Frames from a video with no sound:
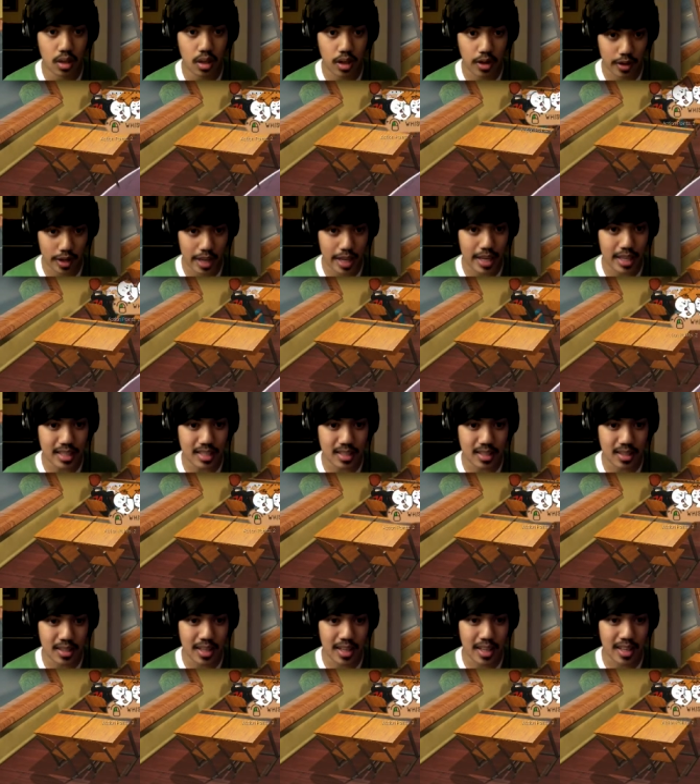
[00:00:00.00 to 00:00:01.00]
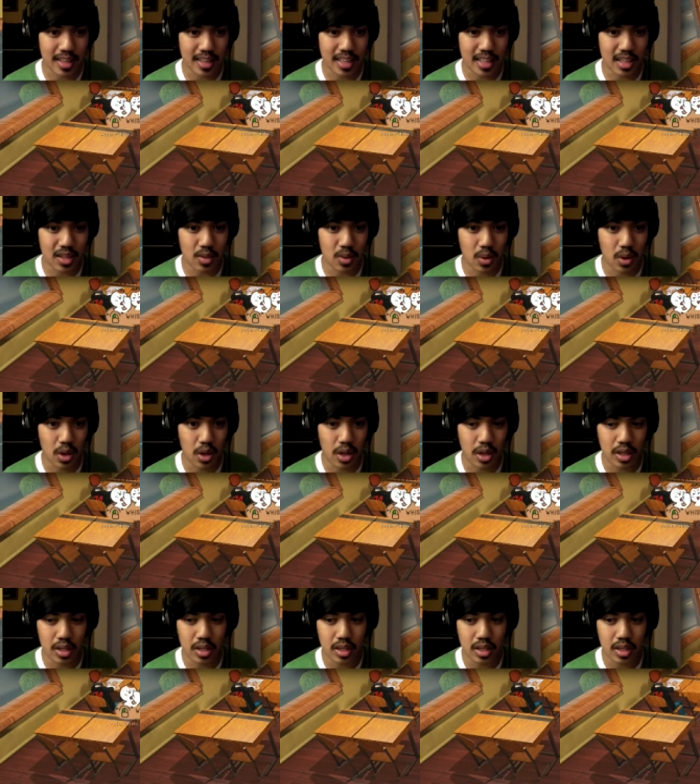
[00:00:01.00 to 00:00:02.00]
Okay. So and then he,
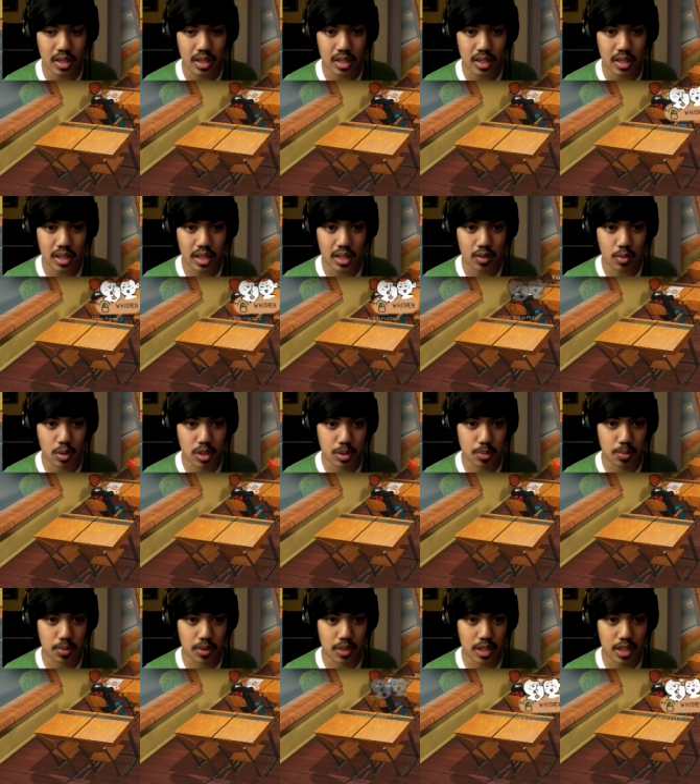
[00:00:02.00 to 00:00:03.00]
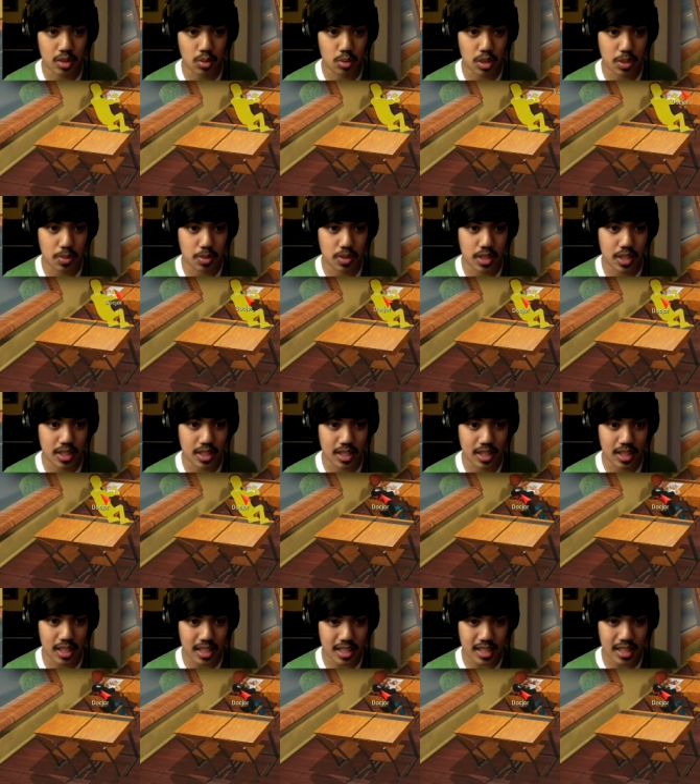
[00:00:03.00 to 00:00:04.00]
he whisper he whispers it to
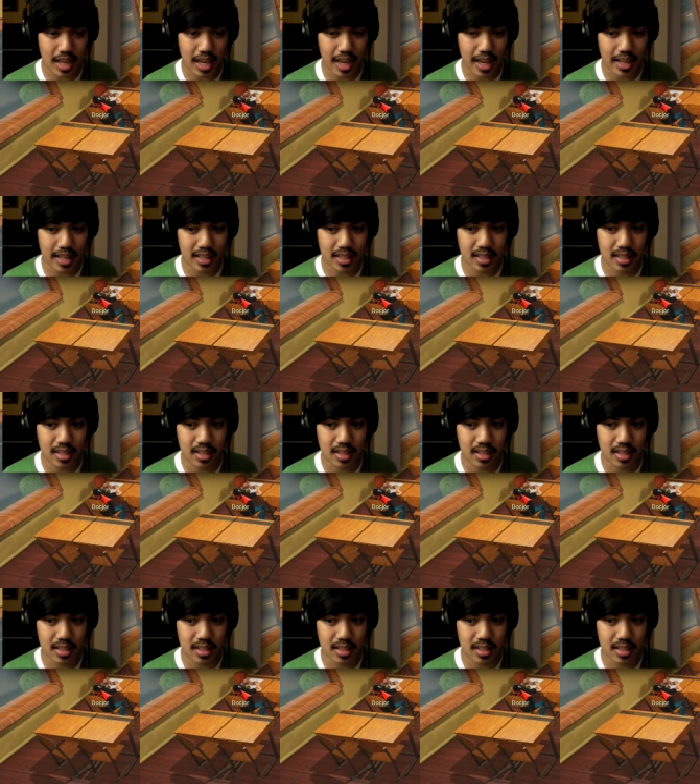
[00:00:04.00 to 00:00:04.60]
this guy.